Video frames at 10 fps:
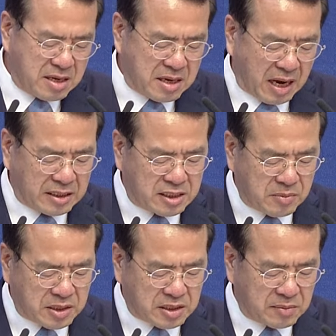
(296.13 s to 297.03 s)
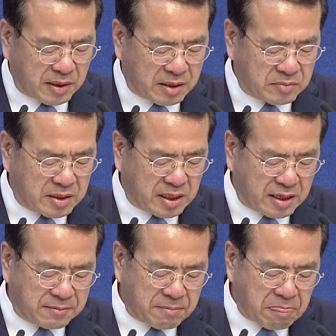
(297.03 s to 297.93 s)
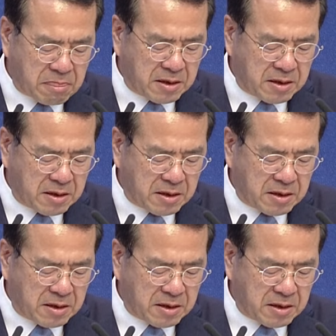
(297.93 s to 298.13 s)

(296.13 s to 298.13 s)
and upgrade the facilities.